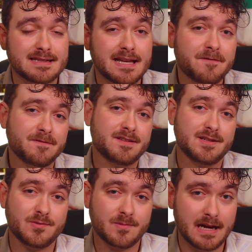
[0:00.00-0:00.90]
left
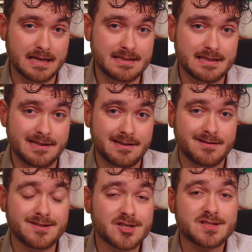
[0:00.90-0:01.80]
and right,
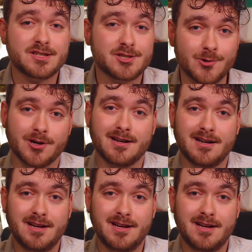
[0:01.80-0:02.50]
The Jersey Shore.